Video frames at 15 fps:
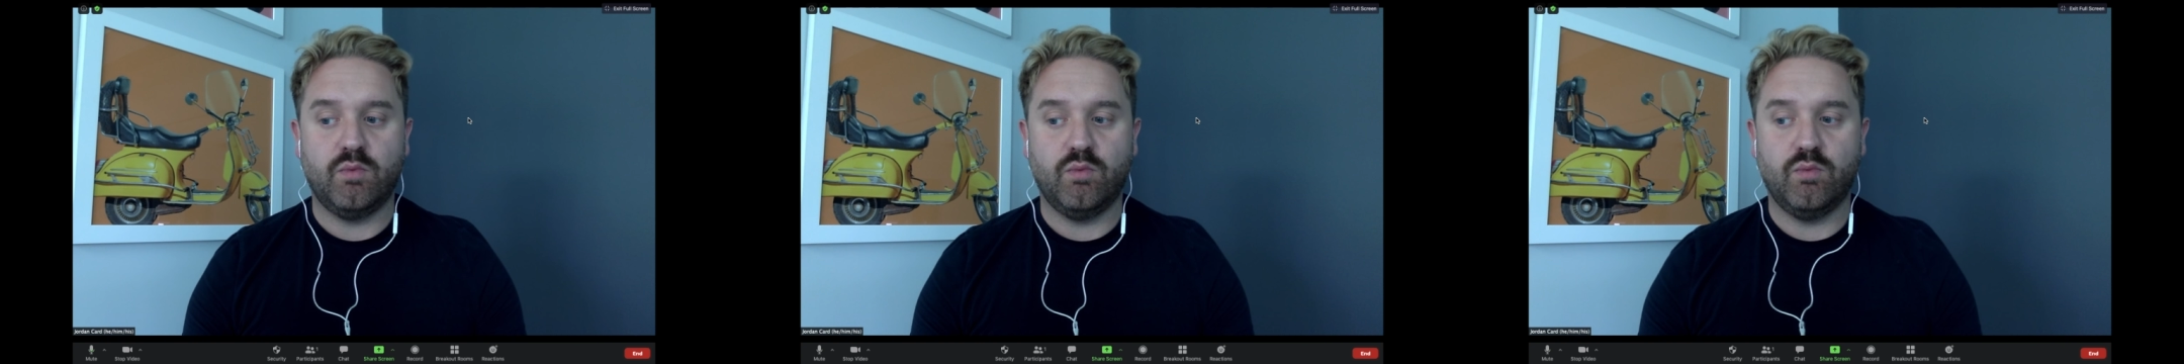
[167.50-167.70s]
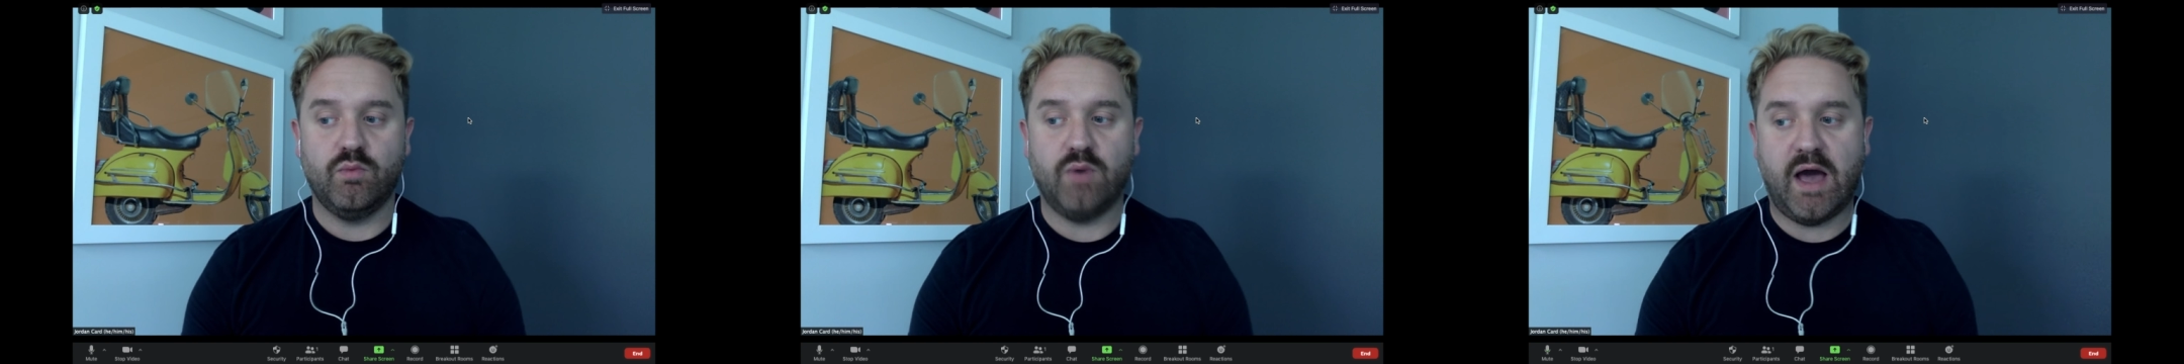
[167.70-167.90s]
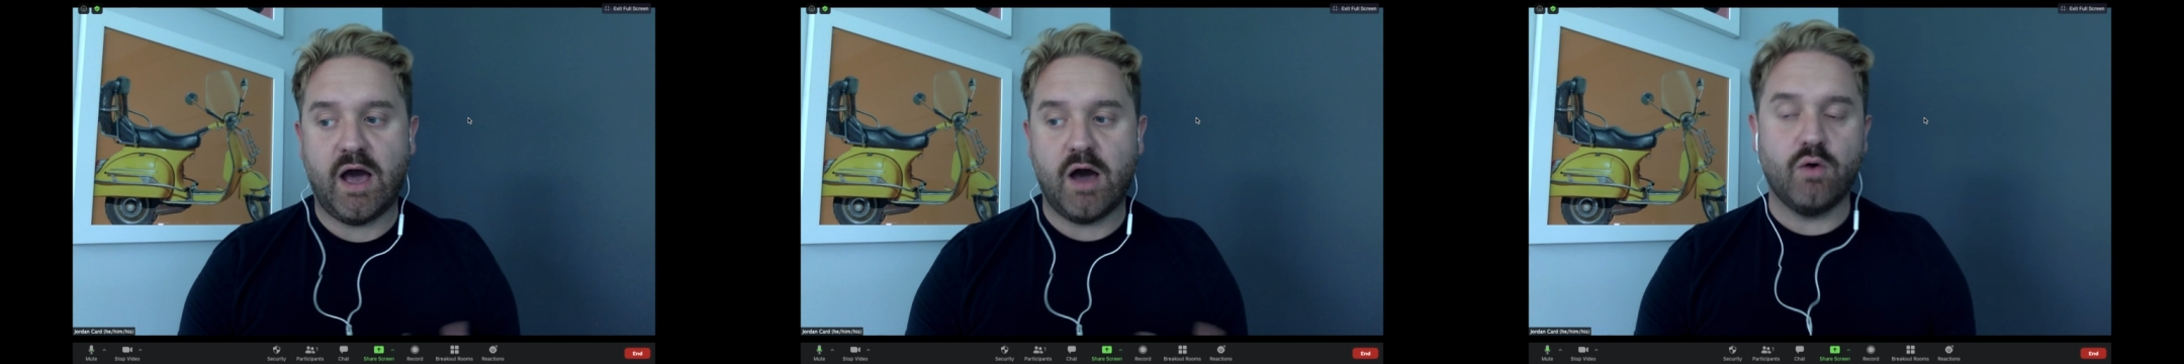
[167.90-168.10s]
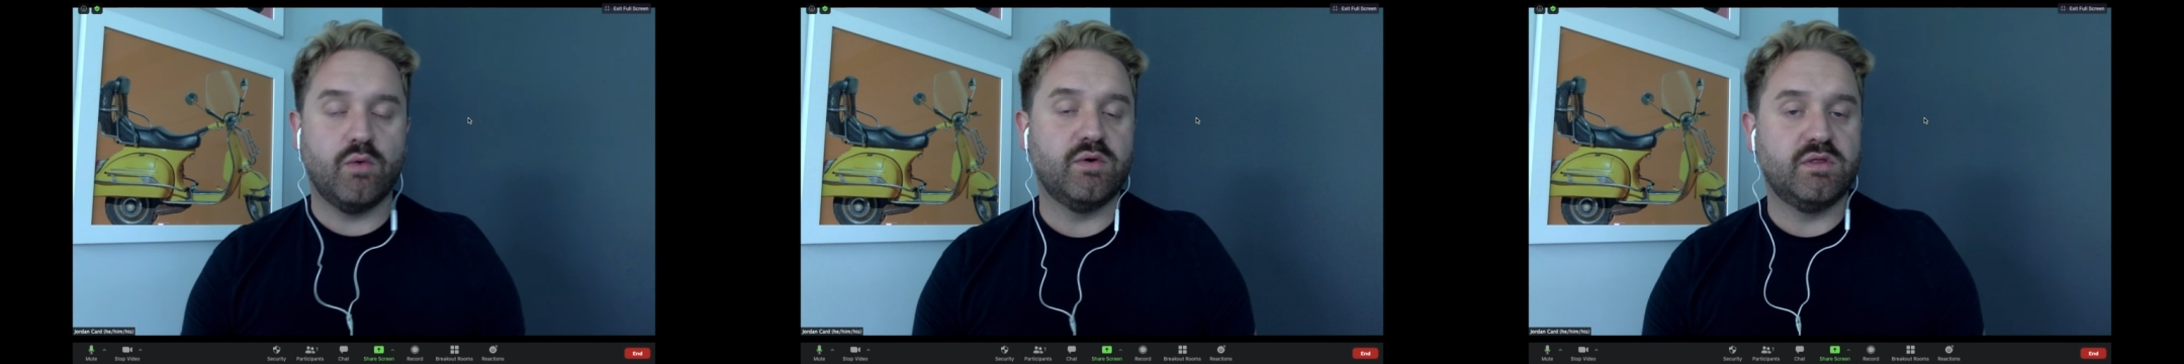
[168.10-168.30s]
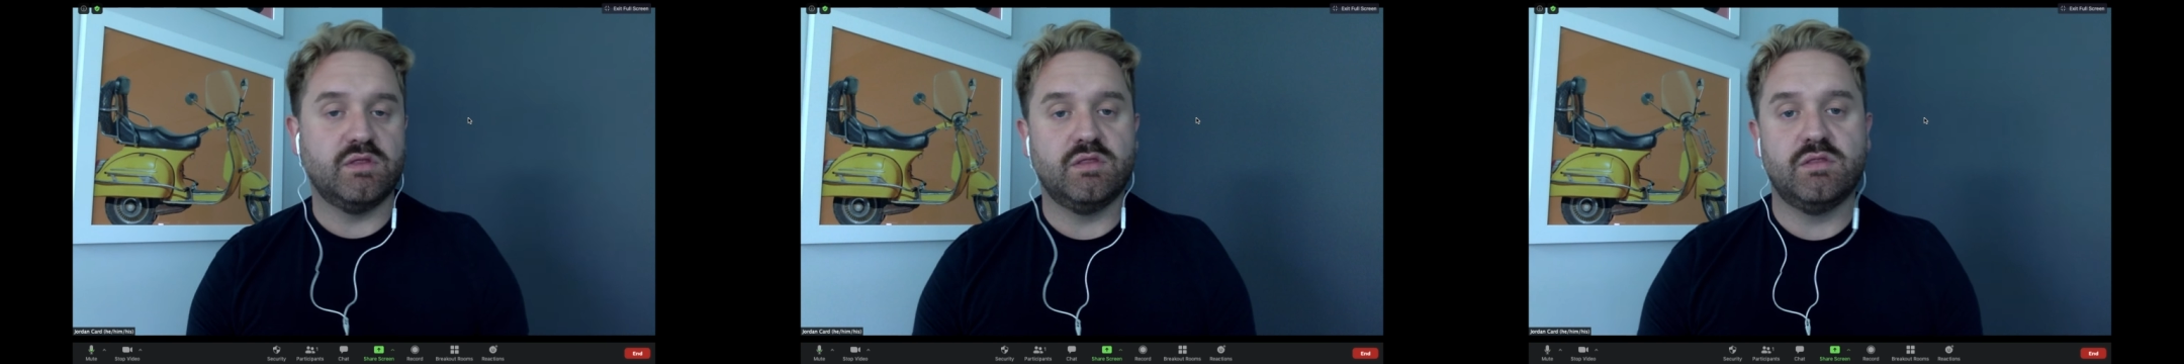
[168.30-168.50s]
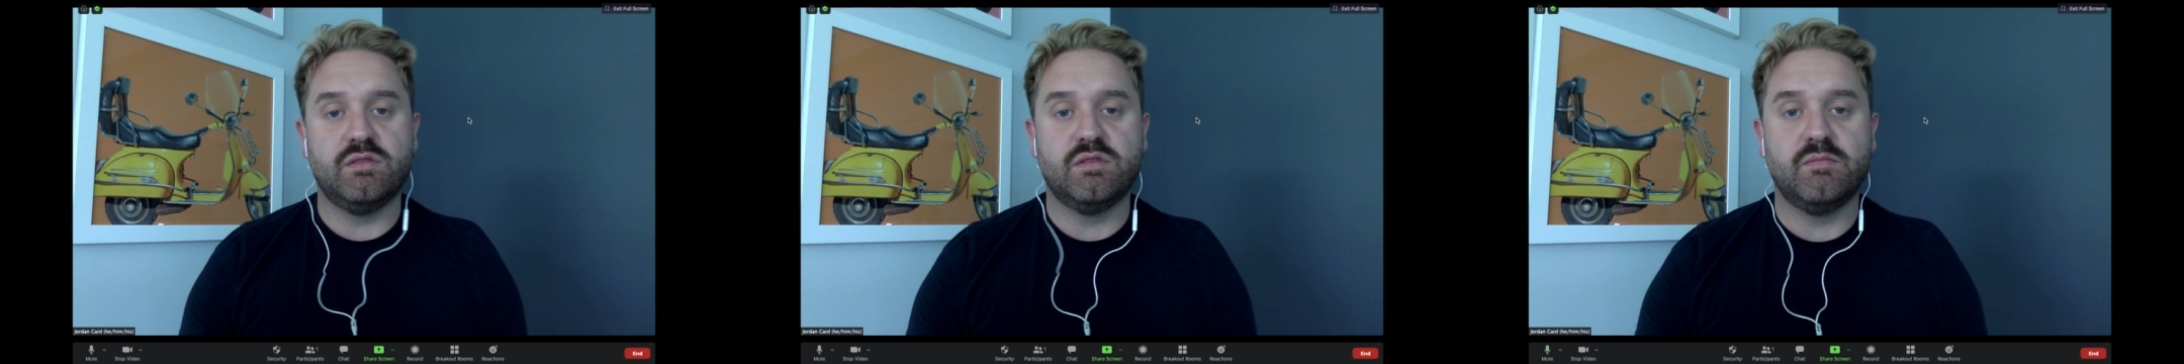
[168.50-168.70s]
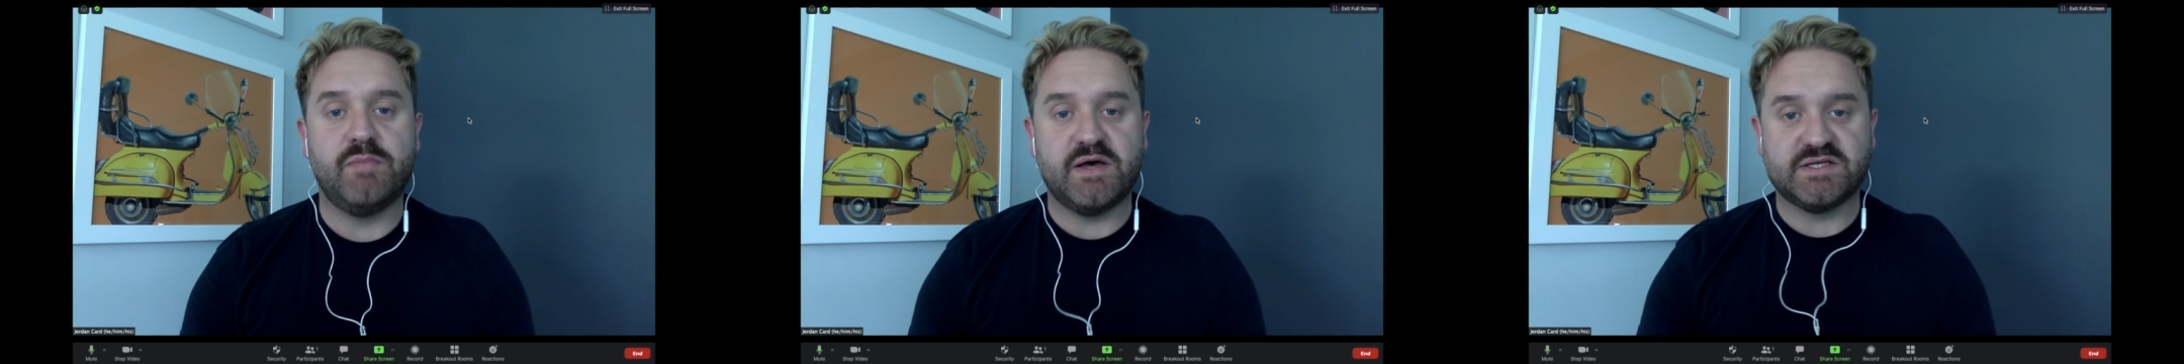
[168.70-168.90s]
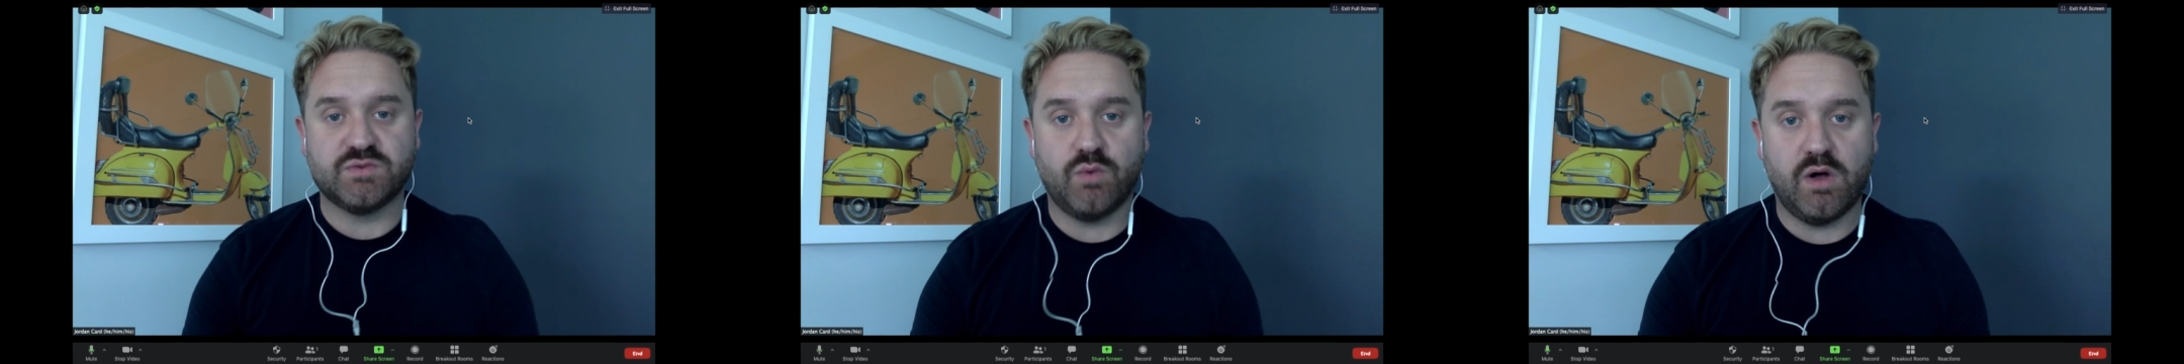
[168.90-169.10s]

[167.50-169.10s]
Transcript: how the best